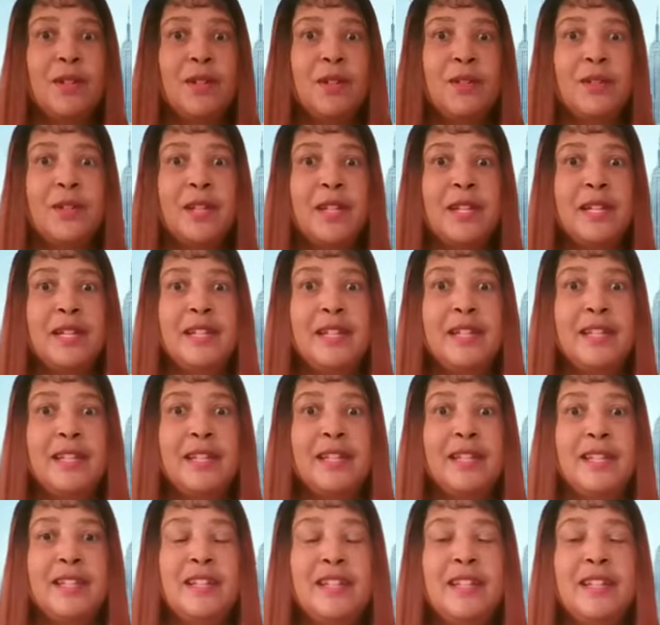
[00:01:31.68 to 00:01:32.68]
All right.
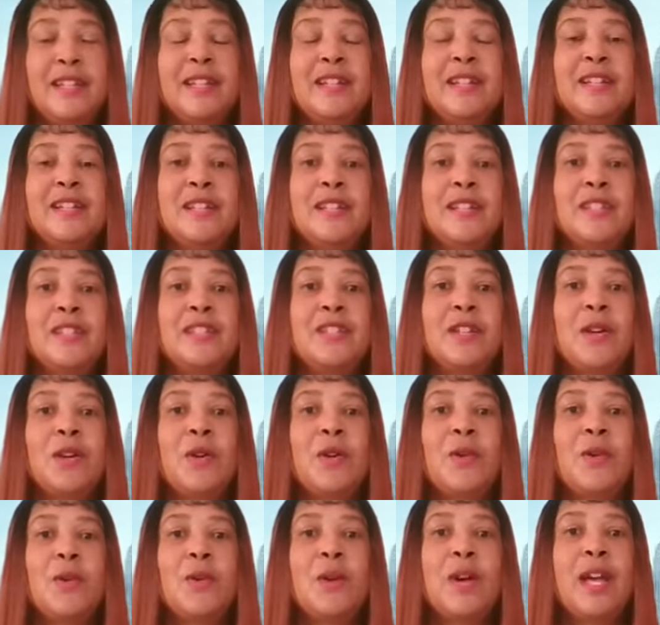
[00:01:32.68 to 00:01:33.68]

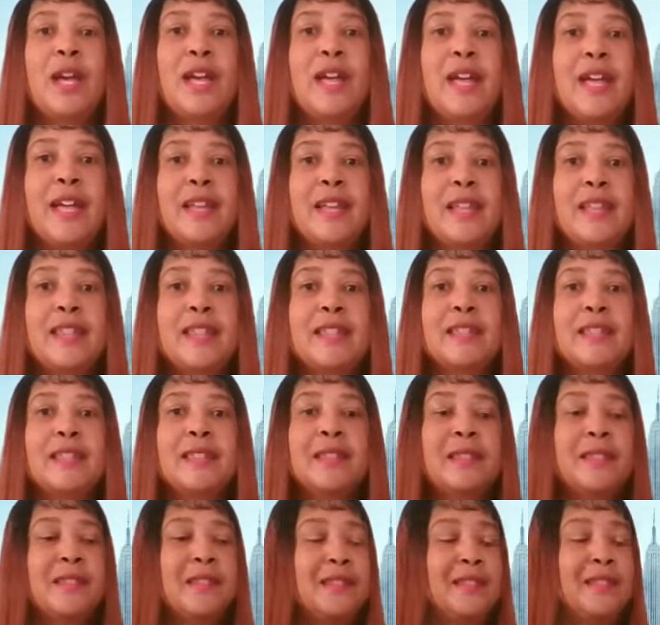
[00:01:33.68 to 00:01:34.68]
So
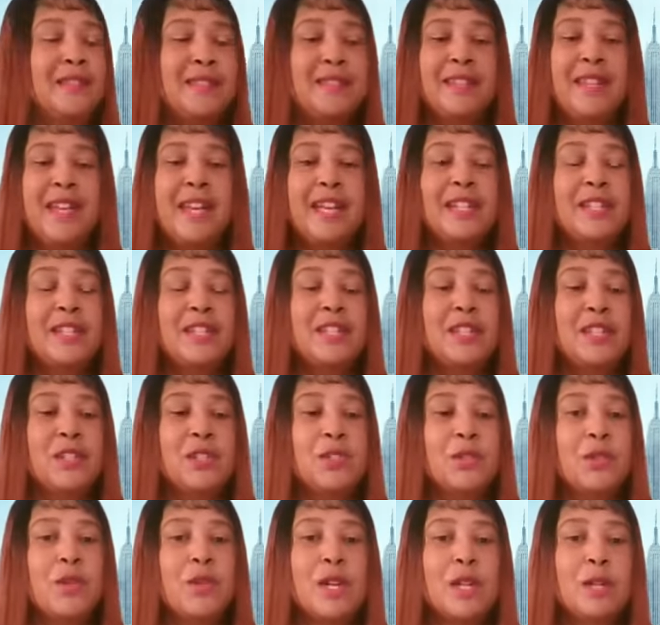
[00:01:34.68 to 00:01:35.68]
that is
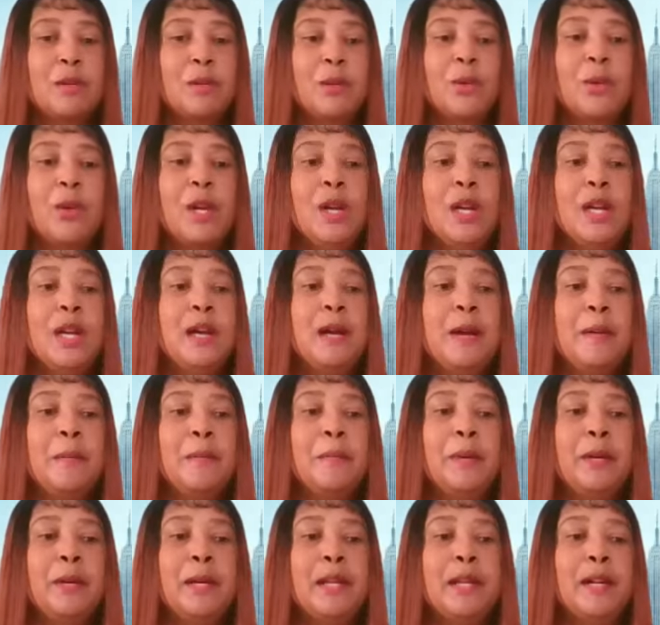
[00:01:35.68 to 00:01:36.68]
incredible.
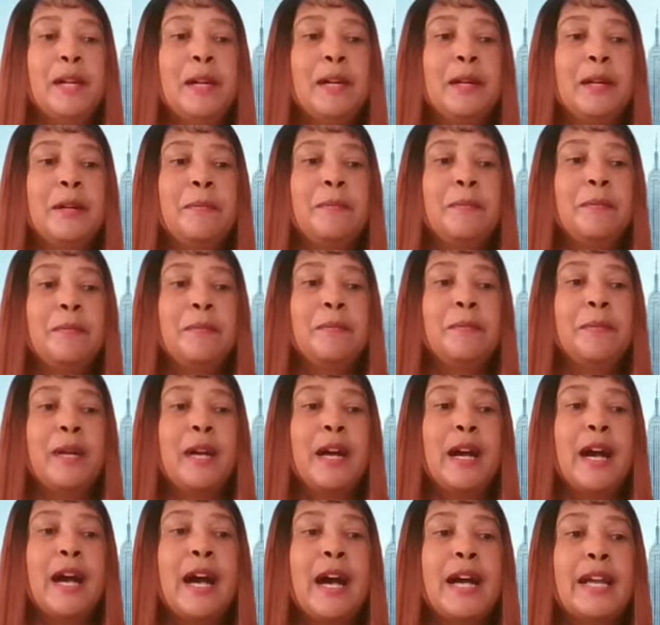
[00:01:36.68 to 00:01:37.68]
But um,
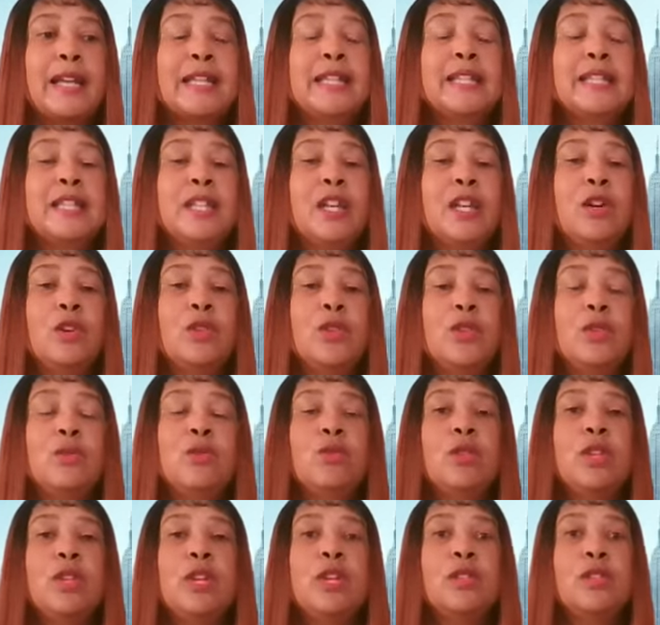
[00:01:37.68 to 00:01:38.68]
I can tell
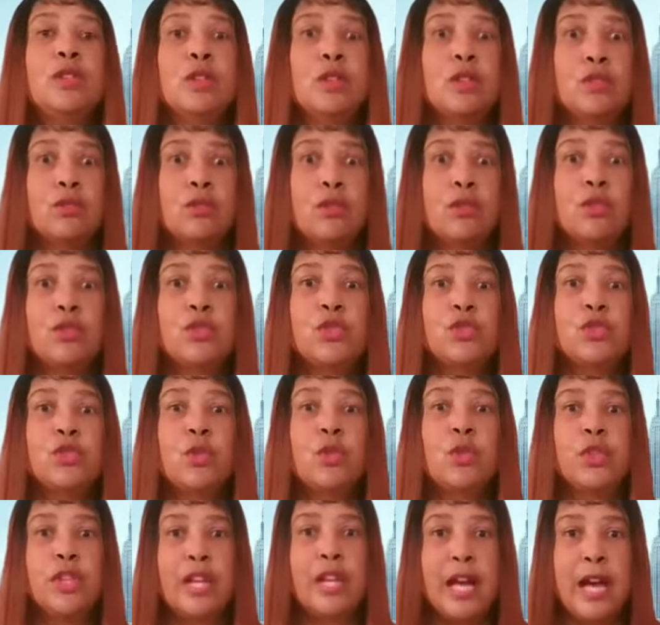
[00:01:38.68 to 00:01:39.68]
you that the grocery
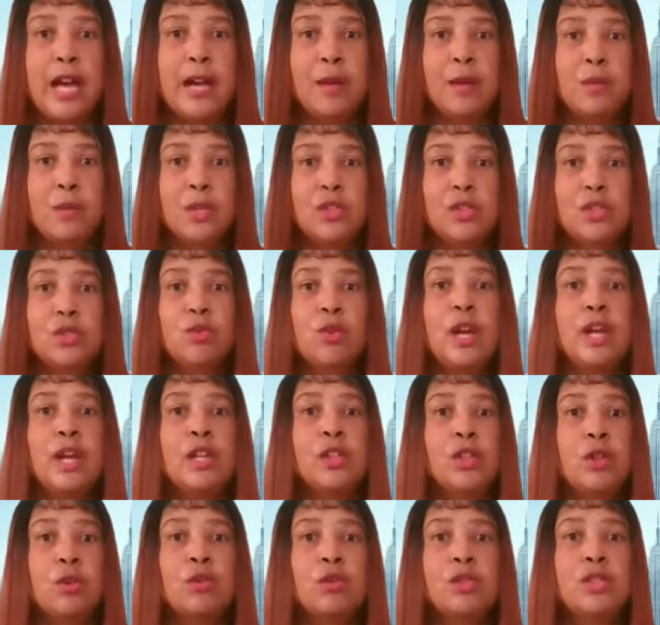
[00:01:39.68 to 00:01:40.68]
store that I went to,
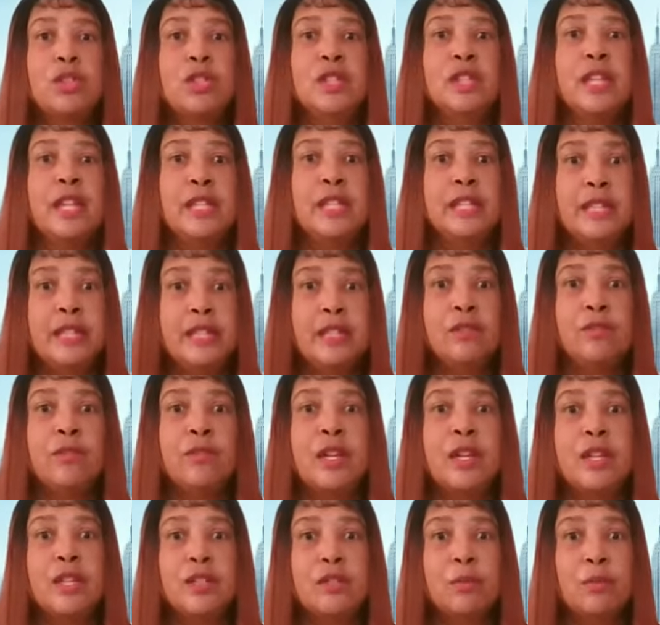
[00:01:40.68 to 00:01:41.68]
I noticed that they did
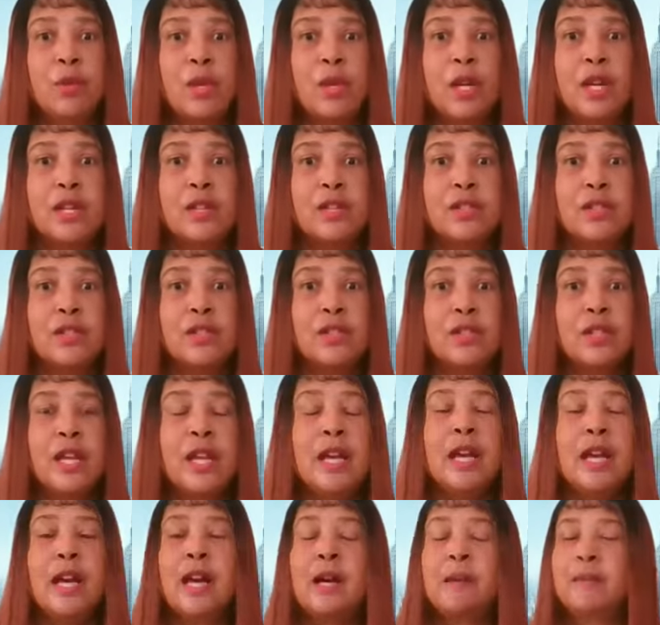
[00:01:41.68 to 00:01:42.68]
raise the prices.
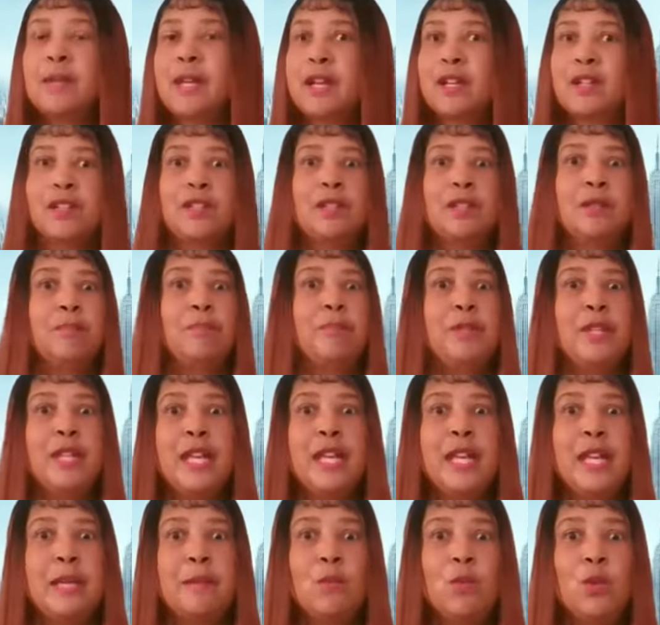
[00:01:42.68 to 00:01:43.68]
I'm not going to
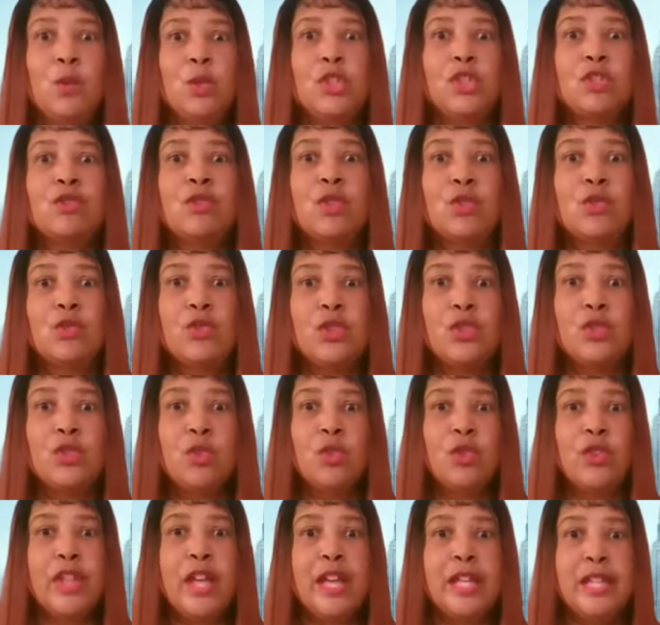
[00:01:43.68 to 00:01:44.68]
name which grocery
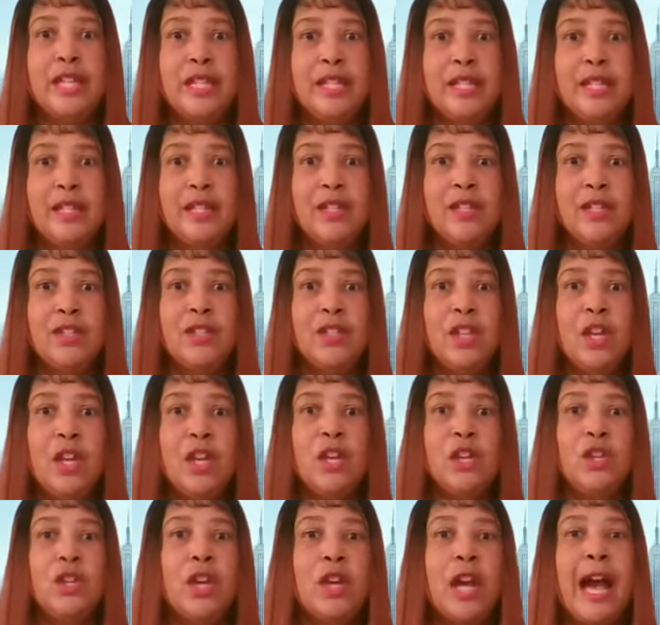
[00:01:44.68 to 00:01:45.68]
store that is.
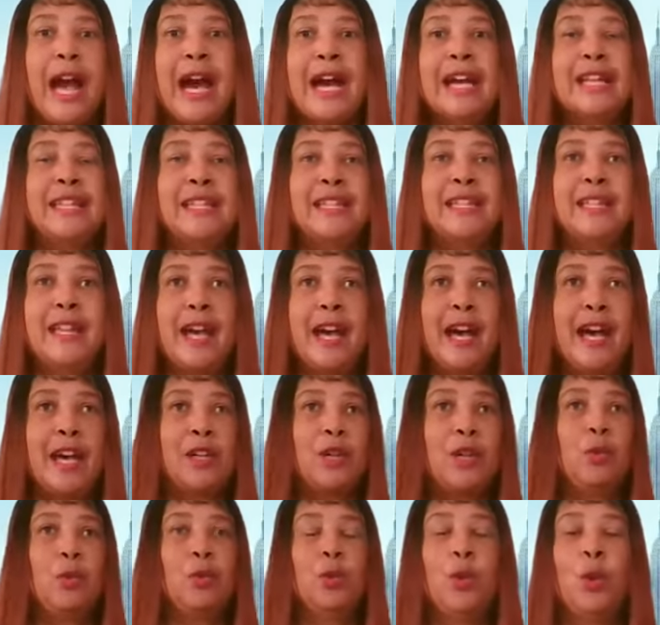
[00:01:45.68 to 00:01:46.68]
Yeah, I did. I
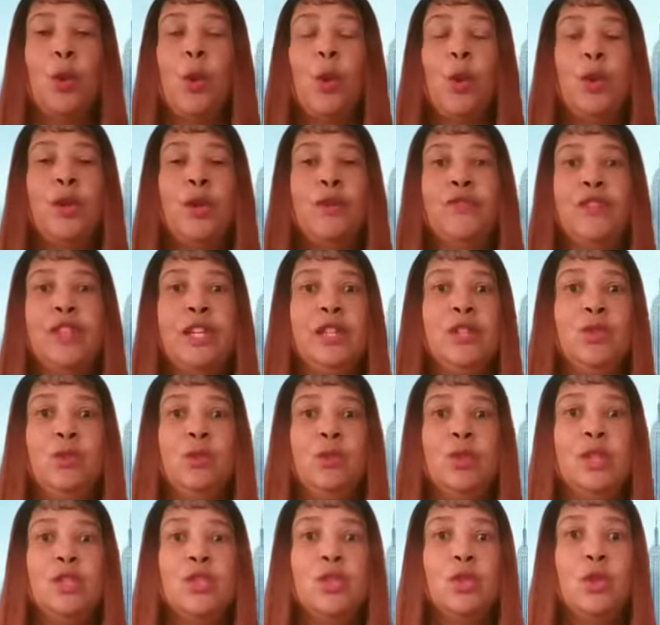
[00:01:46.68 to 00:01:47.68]
don't know if they
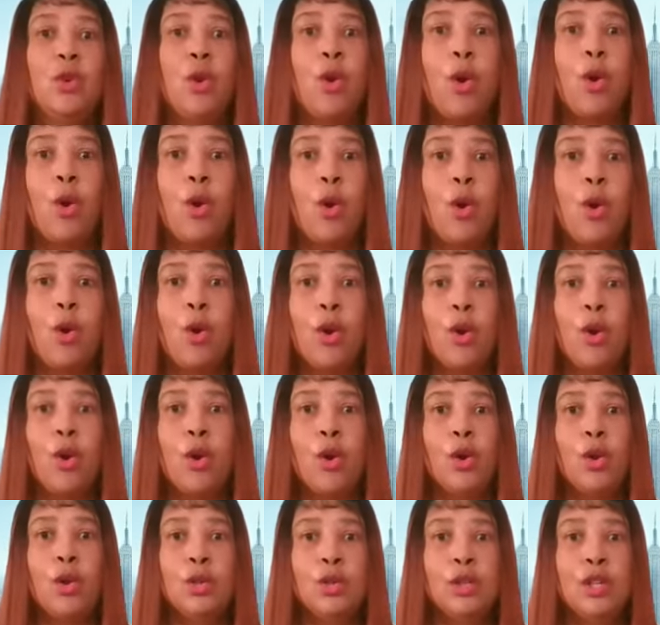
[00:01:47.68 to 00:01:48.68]
do it to
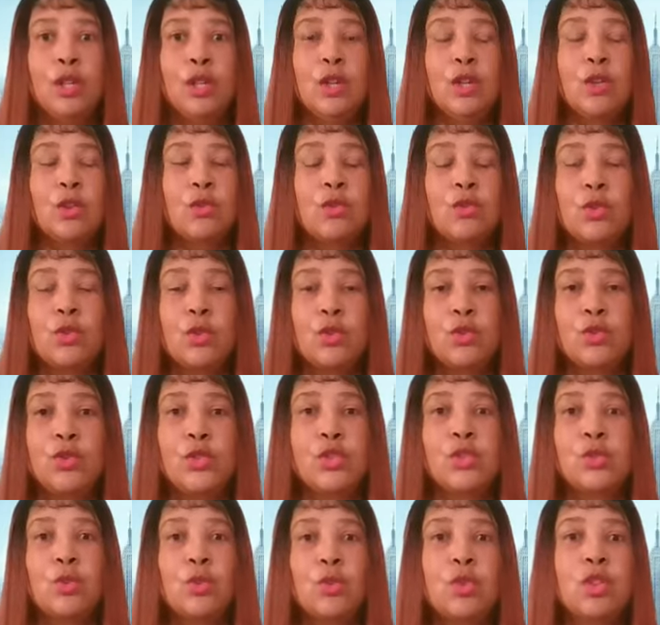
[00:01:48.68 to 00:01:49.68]
all
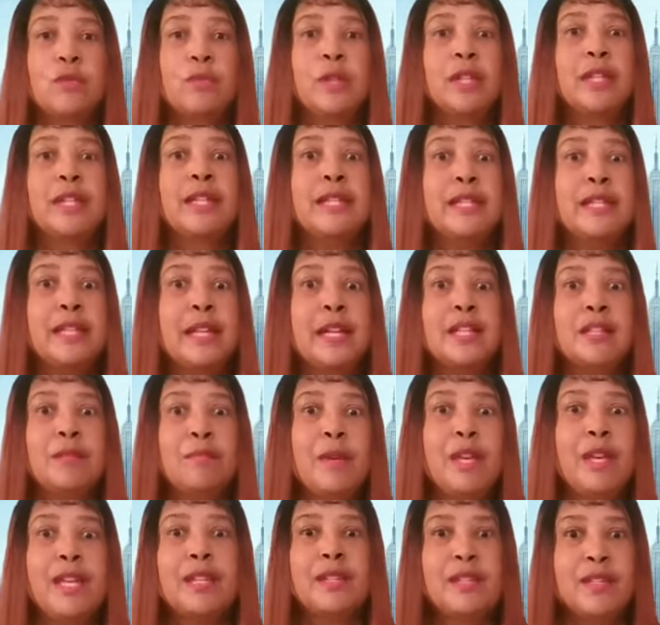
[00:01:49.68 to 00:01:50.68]
grocery stores, but it does
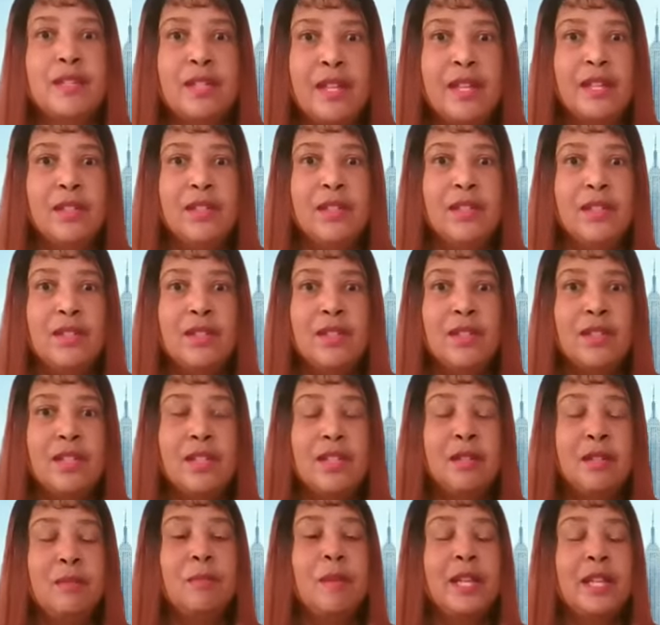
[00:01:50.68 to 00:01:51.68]
make sense.
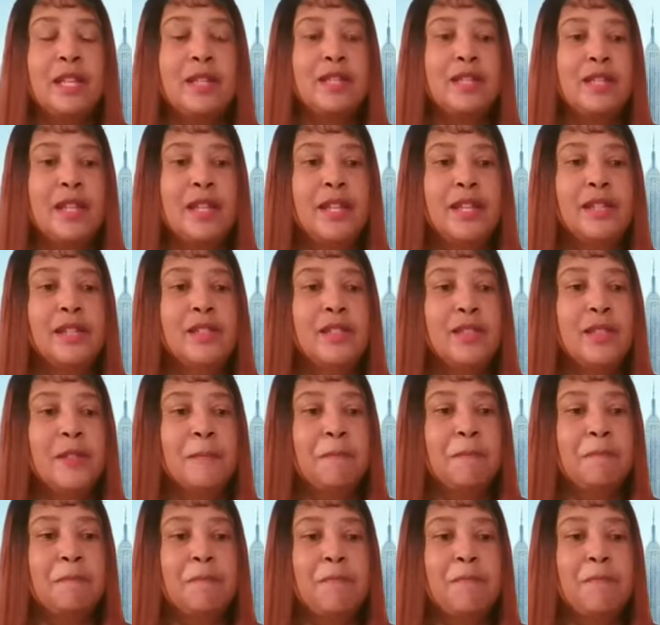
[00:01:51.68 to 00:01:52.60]
It makes sense.